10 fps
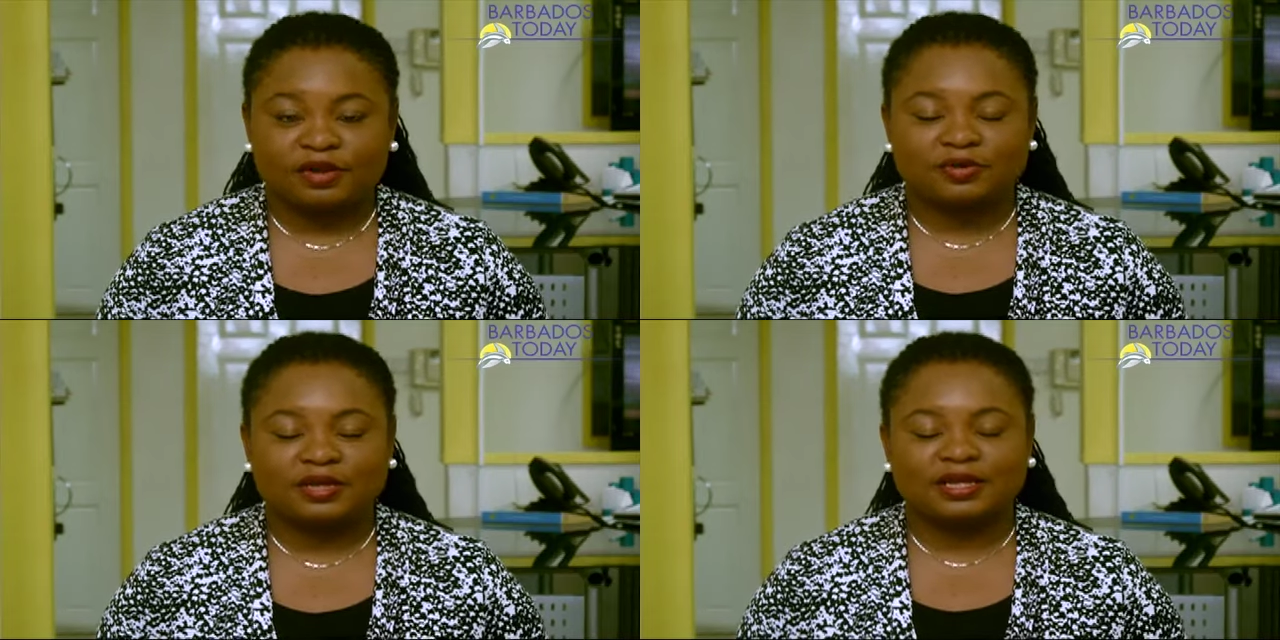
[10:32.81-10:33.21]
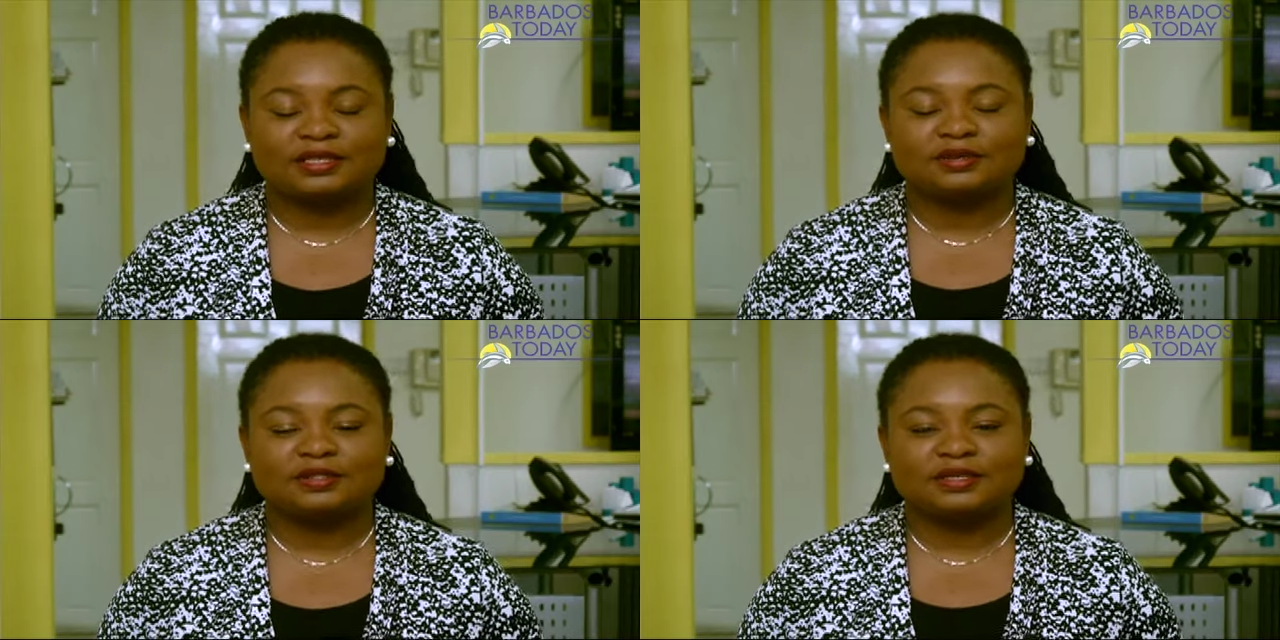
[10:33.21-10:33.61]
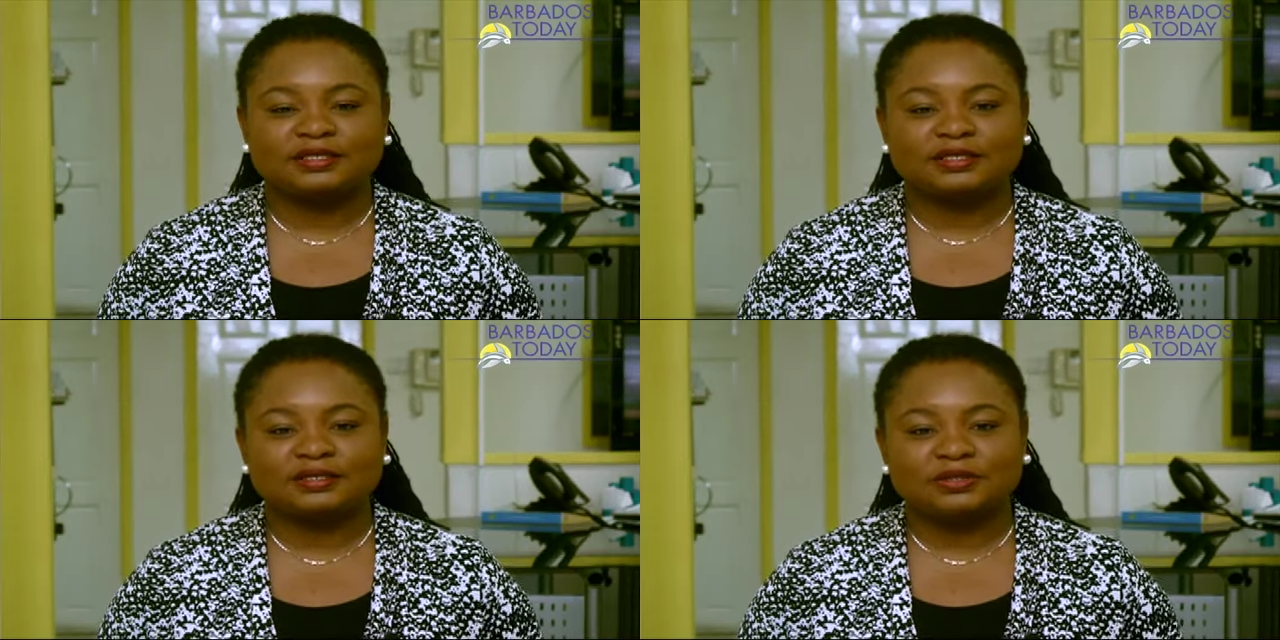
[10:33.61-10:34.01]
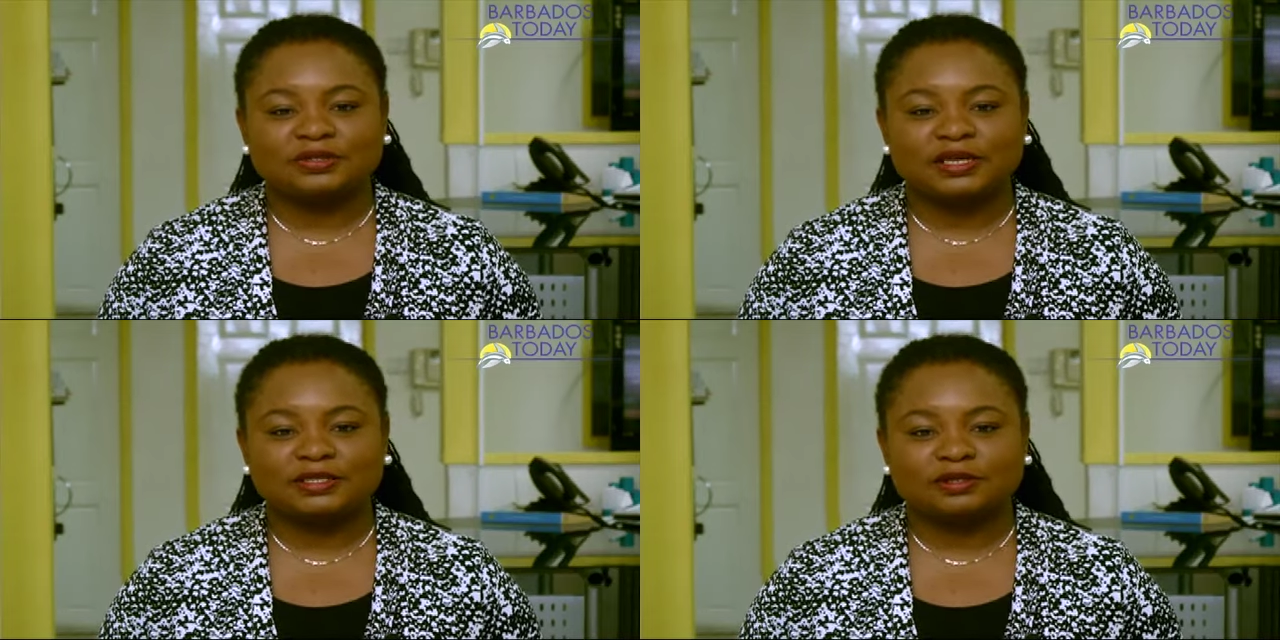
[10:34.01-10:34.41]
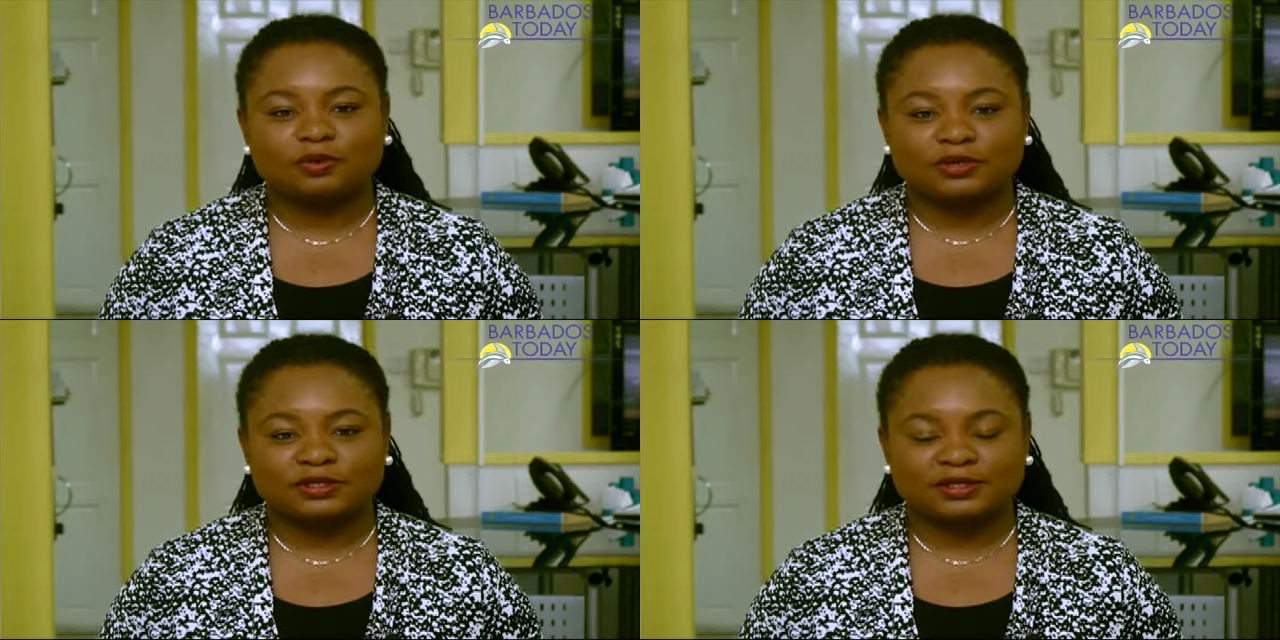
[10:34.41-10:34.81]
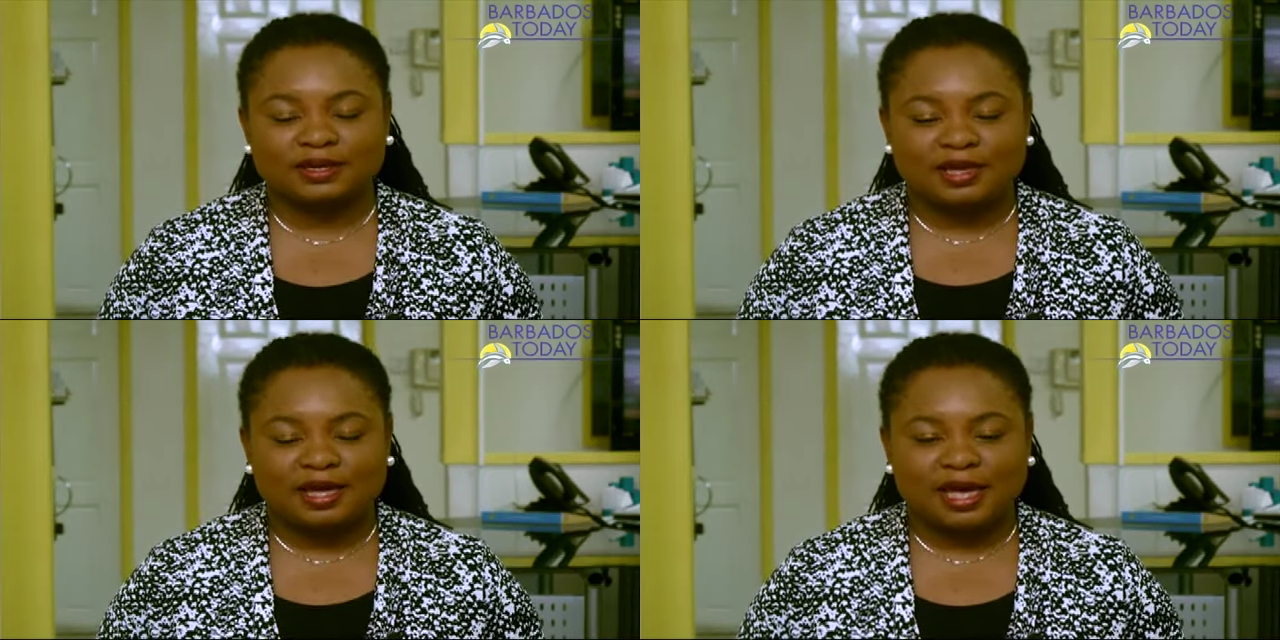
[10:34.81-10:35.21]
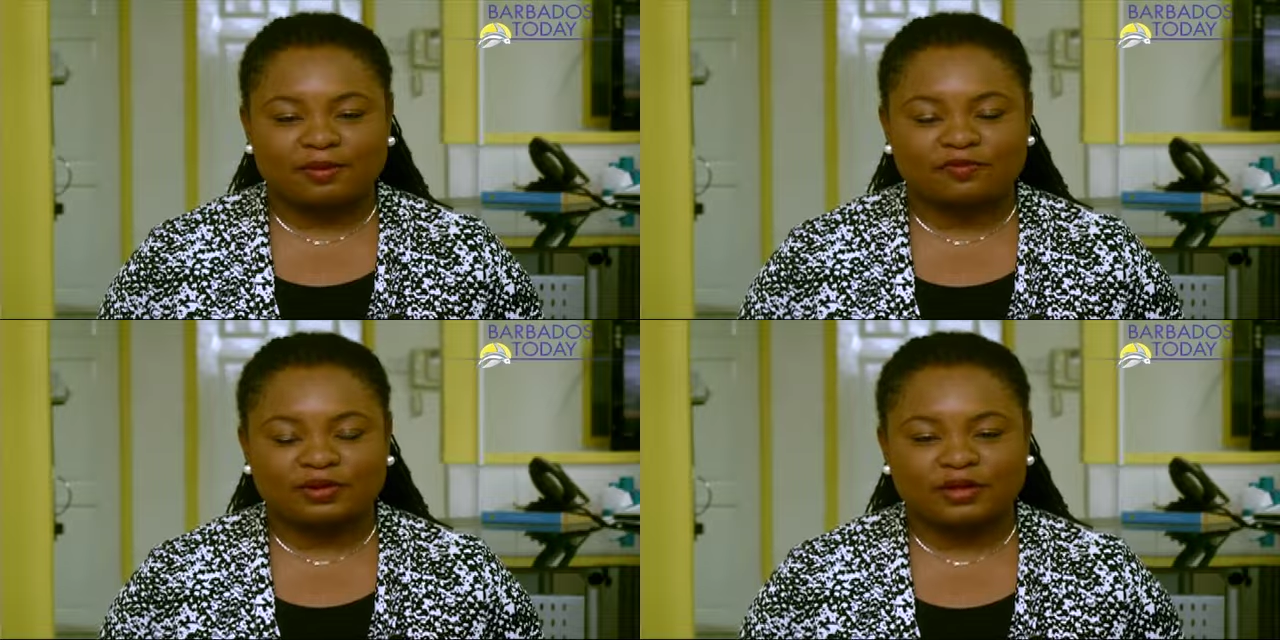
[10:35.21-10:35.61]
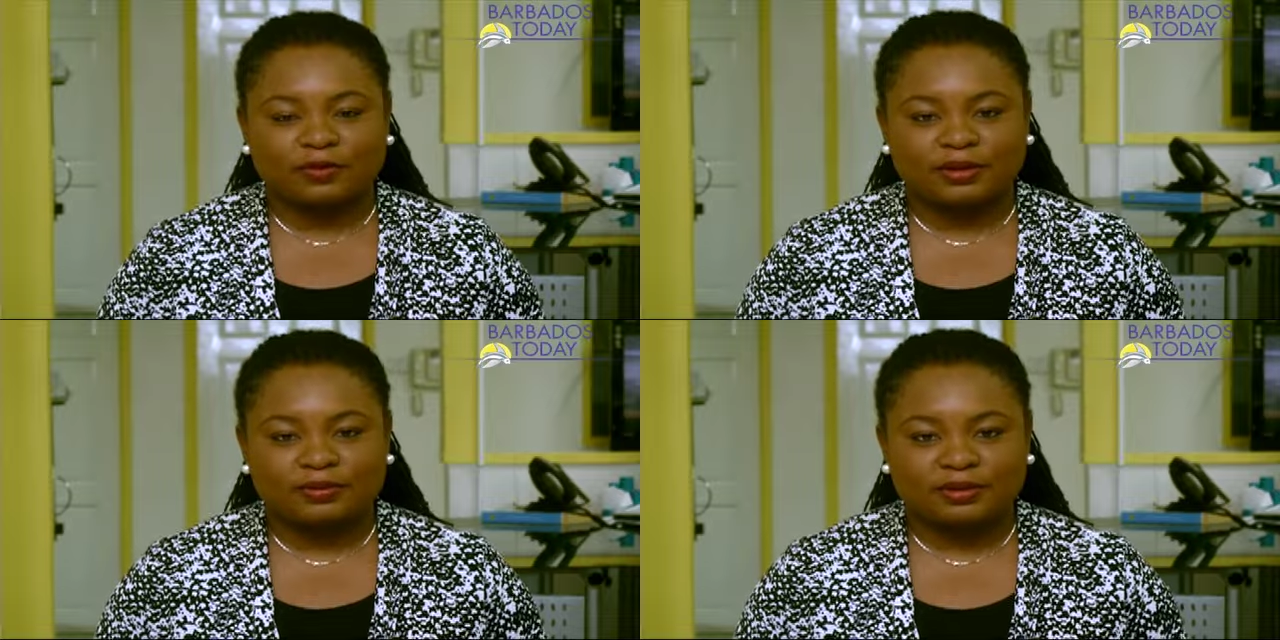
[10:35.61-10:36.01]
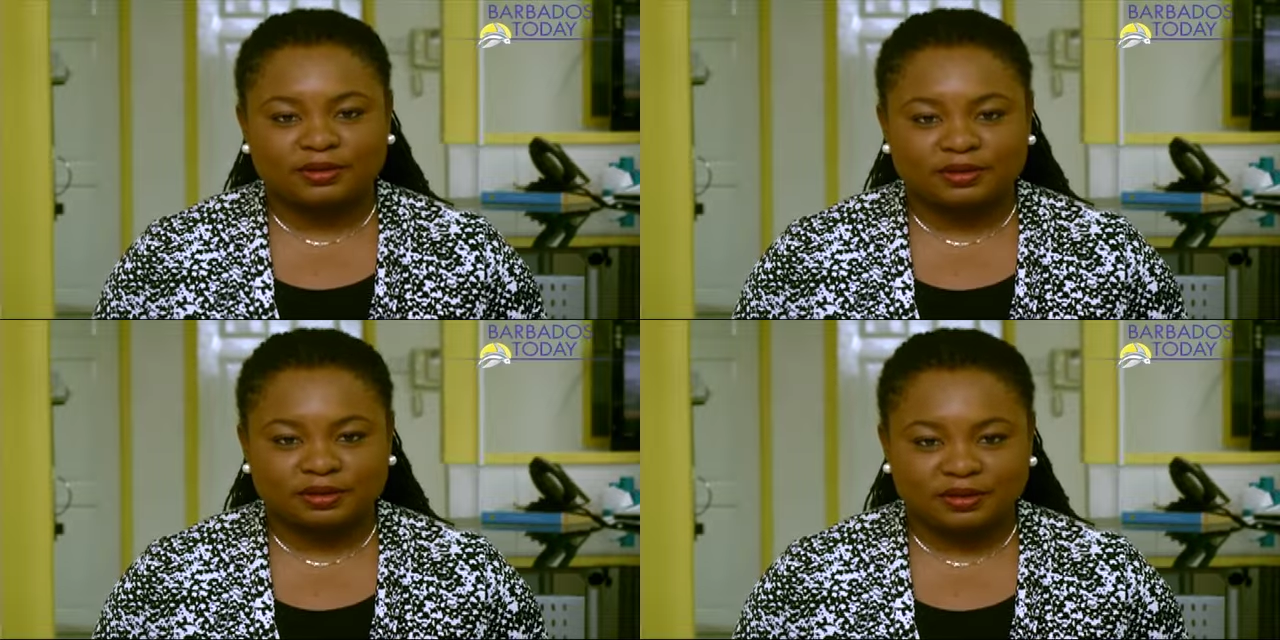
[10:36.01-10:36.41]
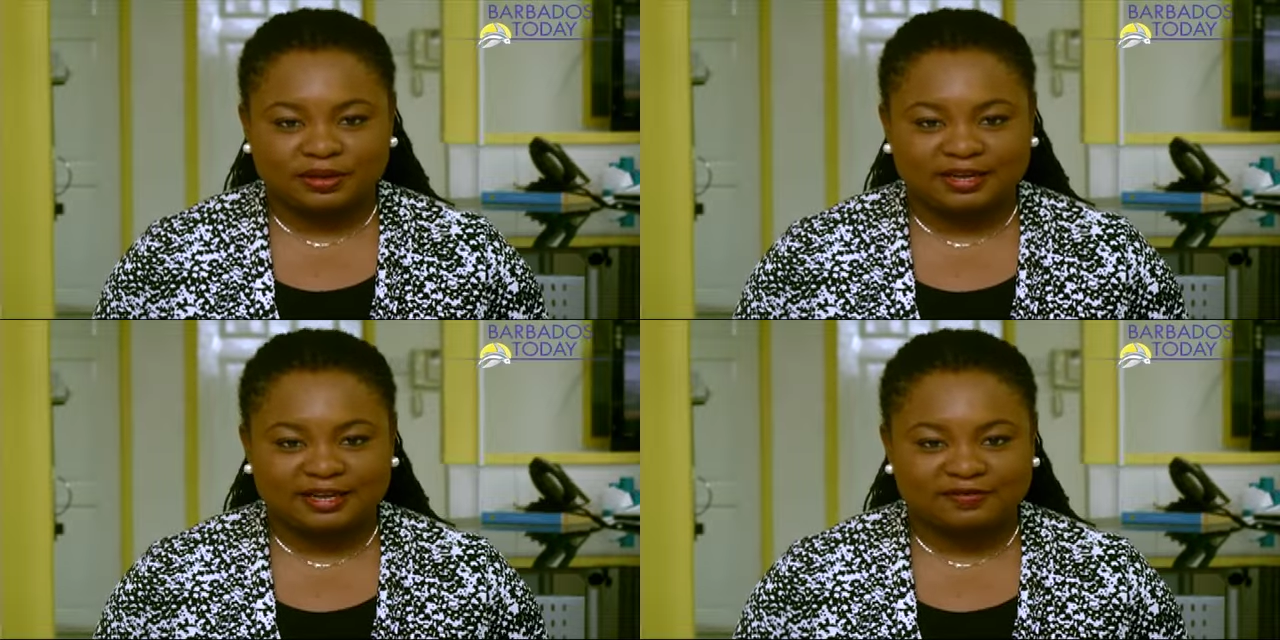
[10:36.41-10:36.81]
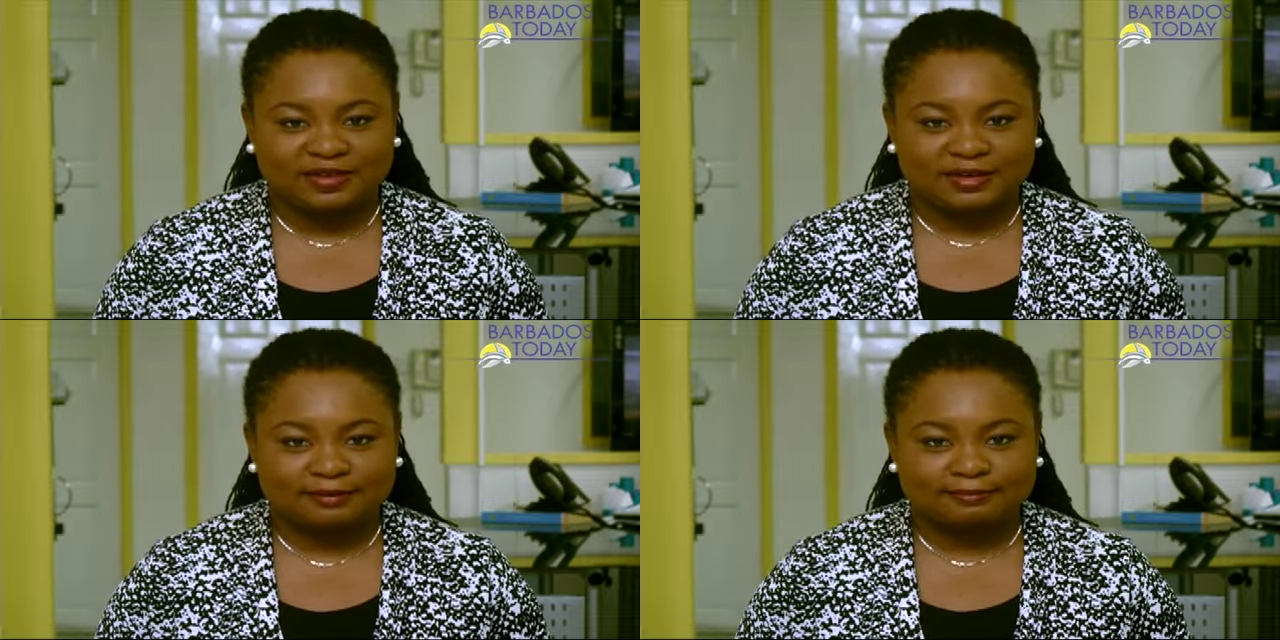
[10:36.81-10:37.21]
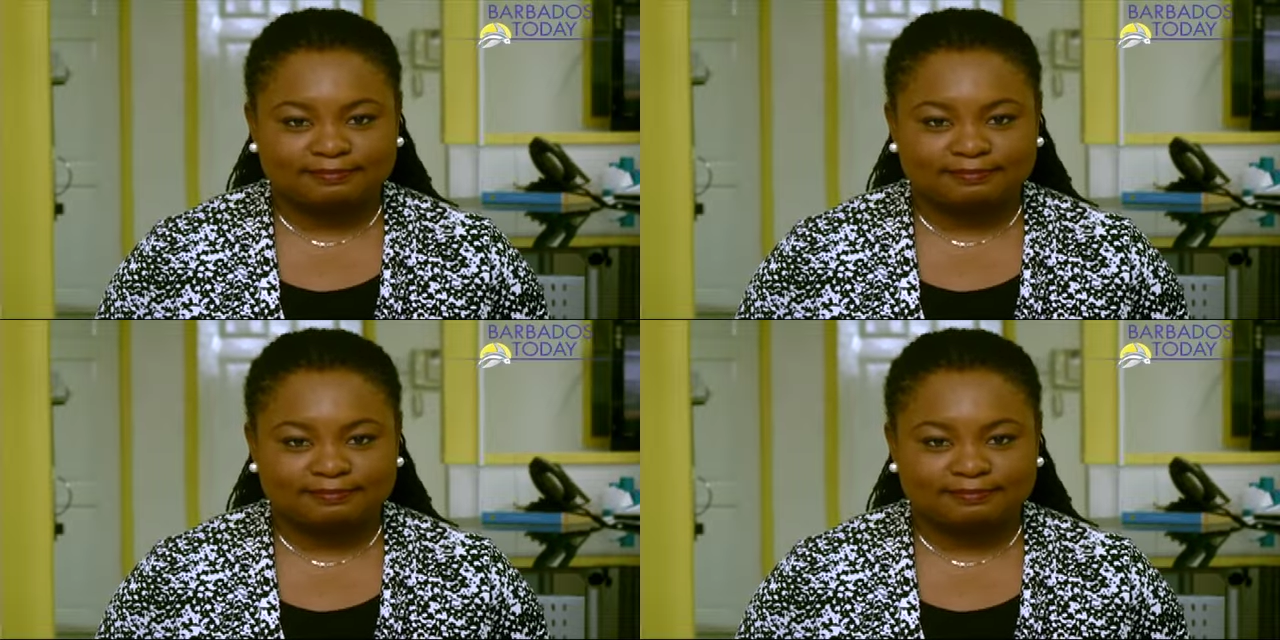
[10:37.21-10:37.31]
There you can get all the latest news and sports. I'm Fernella Wedderburn. Good evening.